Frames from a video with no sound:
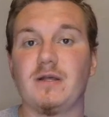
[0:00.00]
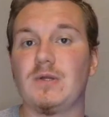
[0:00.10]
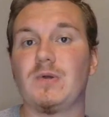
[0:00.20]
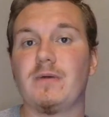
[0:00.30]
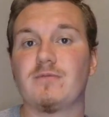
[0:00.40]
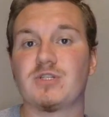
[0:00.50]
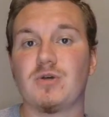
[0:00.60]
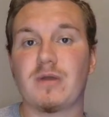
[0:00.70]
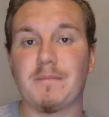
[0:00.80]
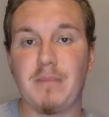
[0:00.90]
Illinois was
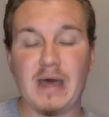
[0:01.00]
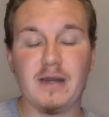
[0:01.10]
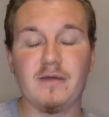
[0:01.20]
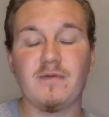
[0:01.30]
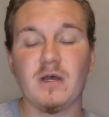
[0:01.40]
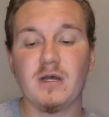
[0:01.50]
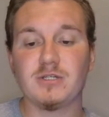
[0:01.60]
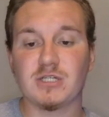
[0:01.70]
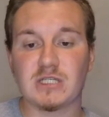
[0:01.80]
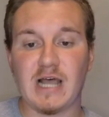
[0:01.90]
so competitive
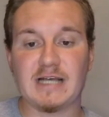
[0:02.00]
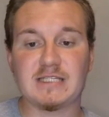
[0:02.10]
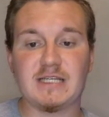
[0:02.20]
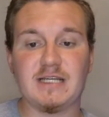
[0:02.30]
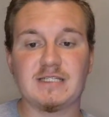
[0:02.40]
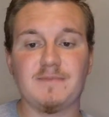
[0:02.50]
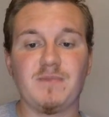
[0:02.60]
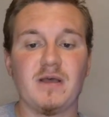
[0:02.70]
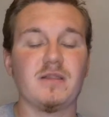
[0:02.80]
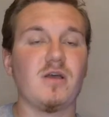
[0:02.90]
just last season.
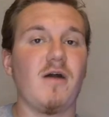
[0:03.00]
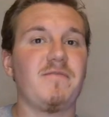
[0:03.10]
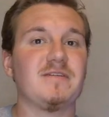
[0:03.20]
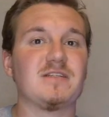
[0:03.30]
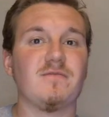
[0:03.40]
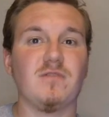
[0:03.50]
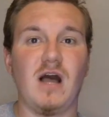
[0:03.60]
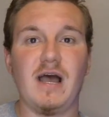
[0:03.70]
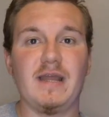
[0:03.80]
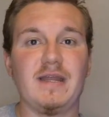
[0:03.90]
The offensive
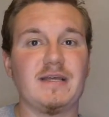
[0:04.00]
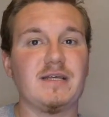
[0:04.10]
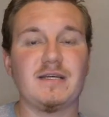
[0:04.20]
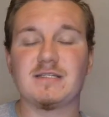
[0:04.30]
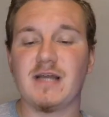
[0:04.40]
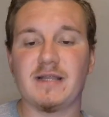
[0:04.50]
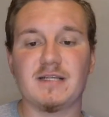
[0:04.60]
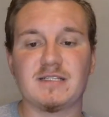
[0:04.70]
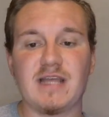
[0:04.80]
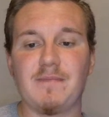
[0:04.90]
line is not
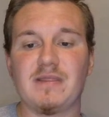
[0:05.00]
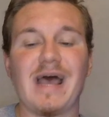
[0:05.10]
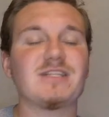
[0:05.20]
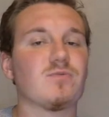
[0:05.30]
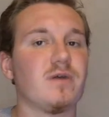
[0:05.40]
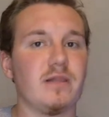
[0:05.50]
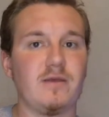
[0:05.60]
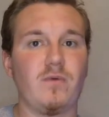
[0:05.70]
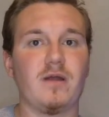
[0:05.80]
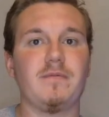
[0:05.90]
the same, and that's really
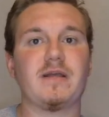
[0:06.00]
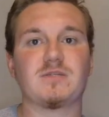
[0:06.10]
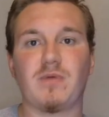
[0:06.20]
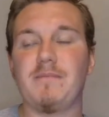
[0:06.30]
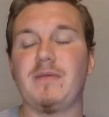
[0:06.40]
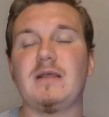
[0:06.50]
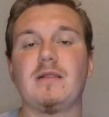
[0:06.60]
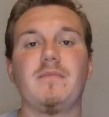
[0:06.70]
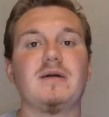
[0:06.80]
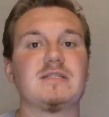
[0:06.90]
weird because Brett
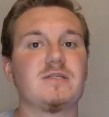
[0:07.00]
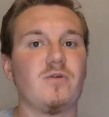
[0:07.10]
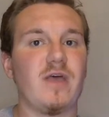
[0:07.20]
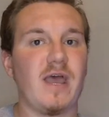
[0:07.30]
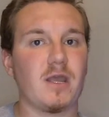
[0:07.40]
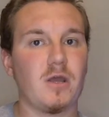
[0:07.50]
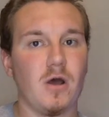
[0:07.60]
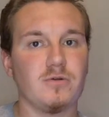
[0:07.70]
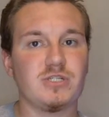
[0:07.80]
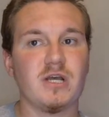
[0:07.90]
Bielema is still the head
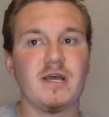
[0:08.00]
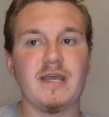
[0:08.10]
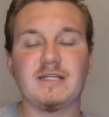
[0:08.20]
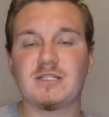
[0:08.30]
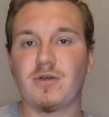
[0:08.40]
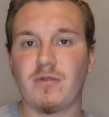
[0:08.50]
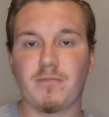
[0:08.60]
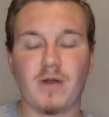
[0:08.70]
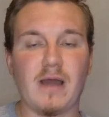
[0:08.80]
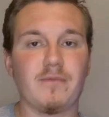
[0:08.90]
coach. He's still the
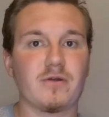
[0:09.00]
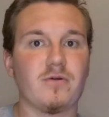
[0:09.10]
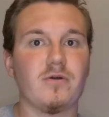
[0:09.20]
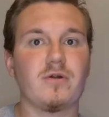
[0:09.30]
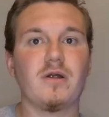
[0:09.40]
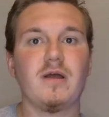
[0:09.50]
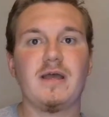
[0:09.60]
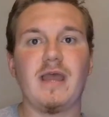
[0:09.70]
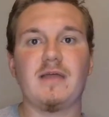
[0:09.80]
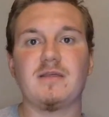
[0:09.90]
prime recruiter,
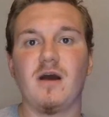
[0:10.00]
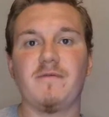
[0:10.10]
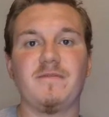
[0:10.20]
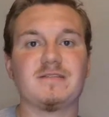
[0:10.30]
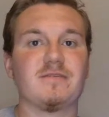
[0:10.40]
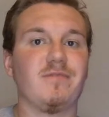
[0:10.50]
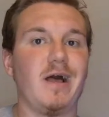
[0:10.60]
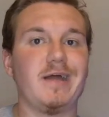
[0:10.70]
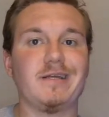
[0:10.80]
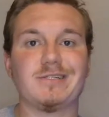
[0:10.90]
and the offensive
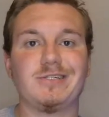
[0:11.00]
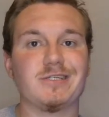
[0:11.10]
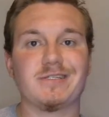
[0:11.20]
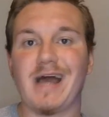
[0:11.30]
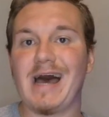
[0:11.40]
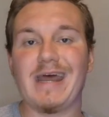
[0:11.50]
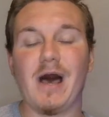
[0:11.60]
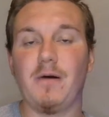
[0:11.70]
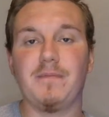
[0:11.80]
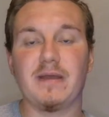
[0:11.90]
line is just not
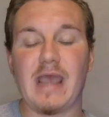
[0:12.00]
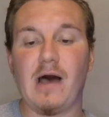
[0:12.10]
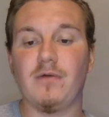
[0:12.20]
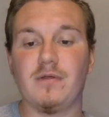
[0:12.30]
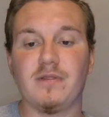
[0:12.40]
helping out